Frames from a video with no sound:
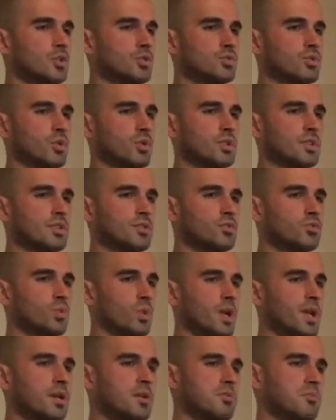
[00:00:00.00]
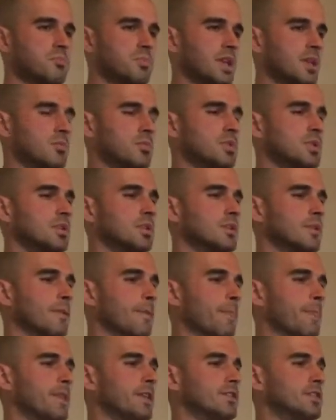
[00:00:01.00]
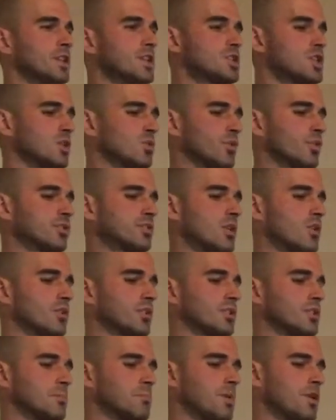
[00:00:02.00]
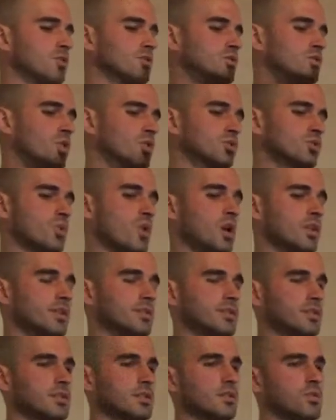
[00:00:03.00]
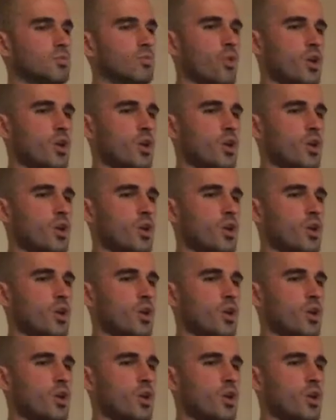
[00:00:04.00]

So in this way, maybe the teacher was talking about non-duality.